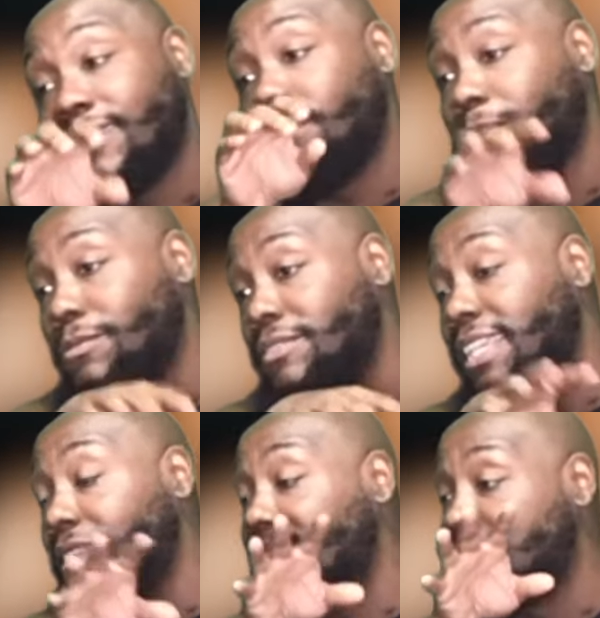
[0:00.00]
and I'm gonna
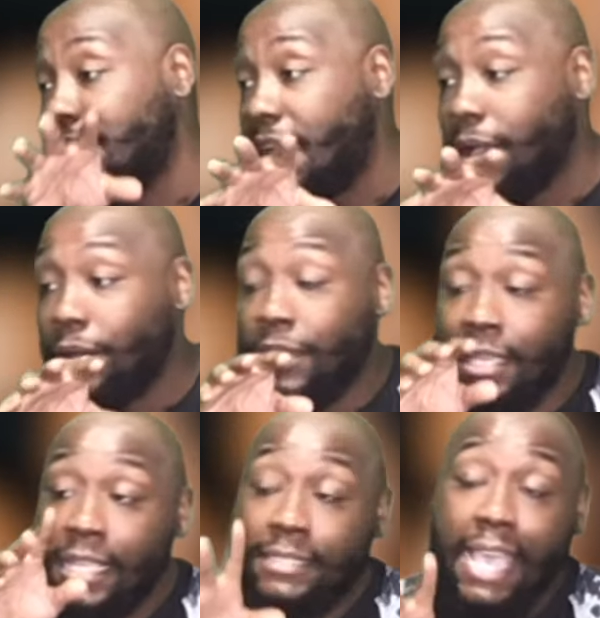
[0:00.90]
say this now.
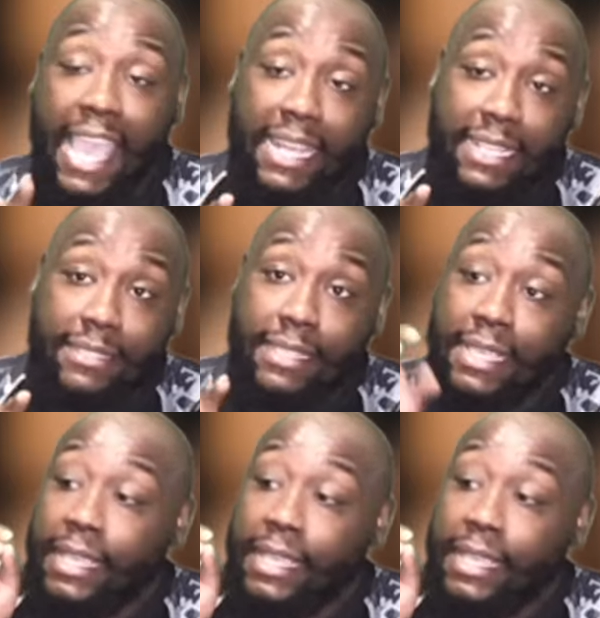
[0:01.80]
Titus